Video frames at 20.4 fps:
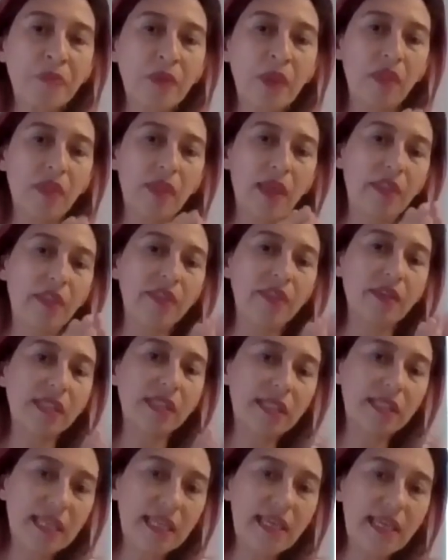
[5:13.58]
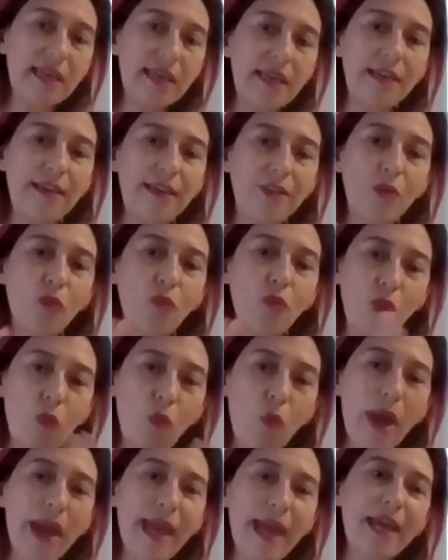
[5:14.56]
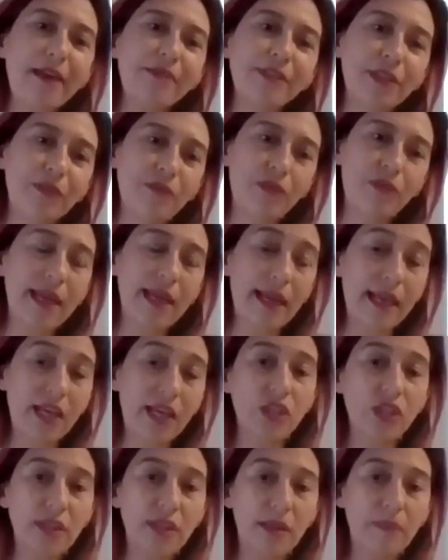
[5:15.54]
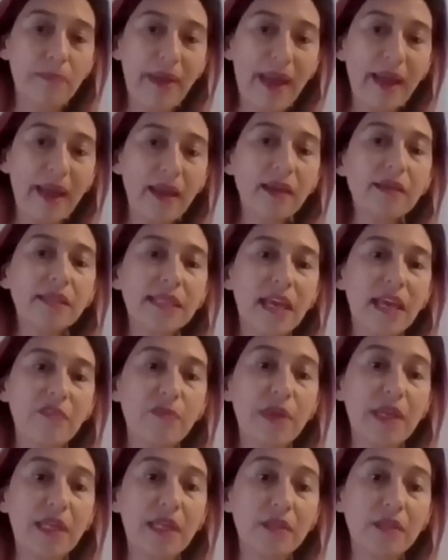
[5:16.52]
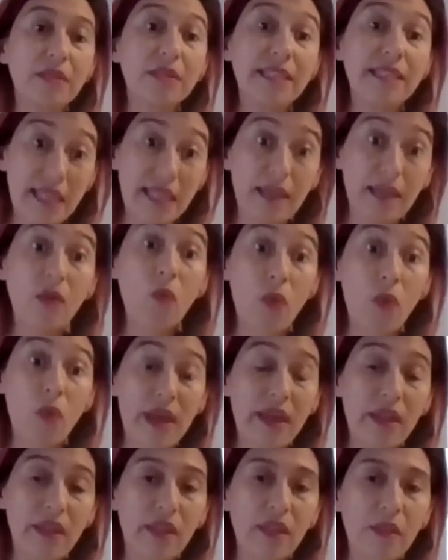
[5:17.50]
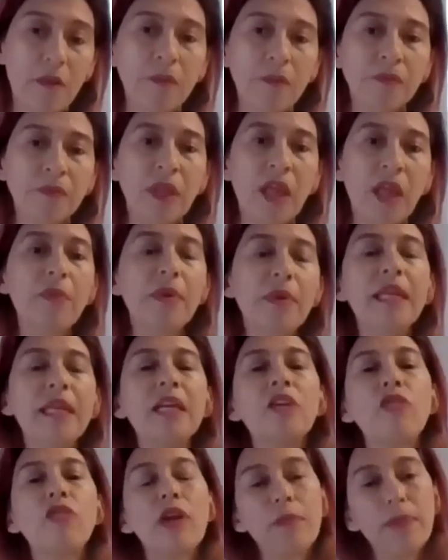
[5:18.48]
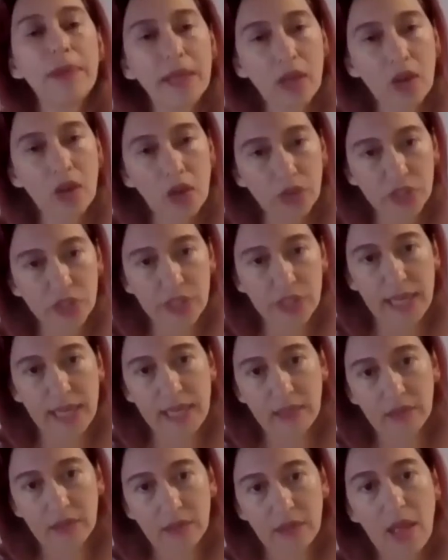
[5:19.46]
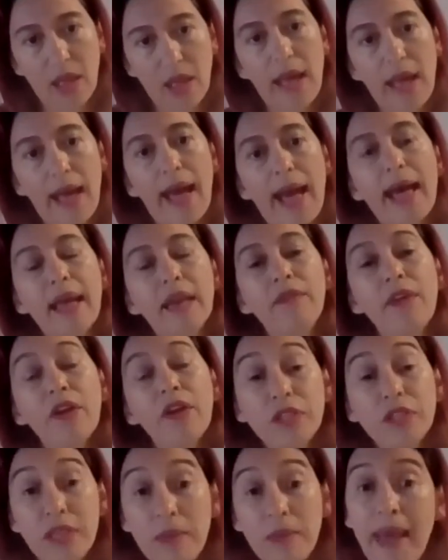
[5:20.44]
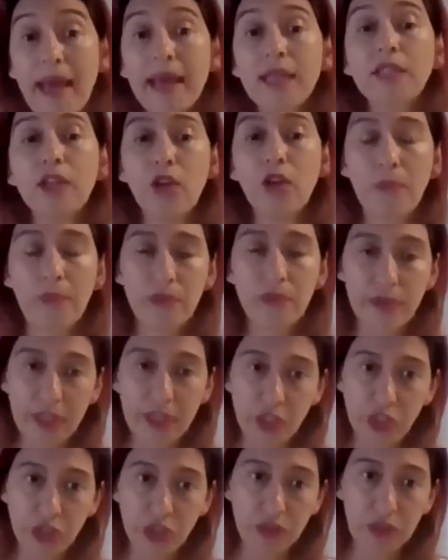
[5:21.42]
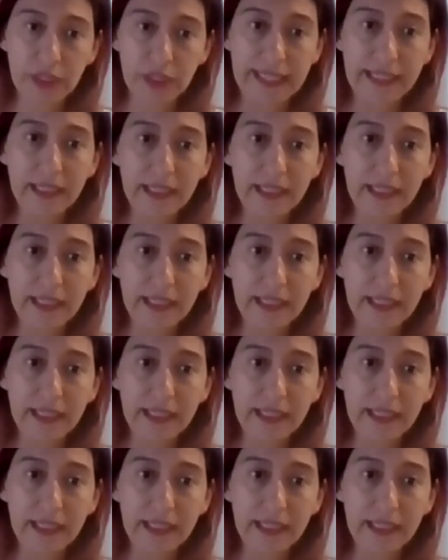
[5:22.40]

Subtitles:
that the waves of regulation that banks have been dealing with have been incredibly costly and very demanding operationally.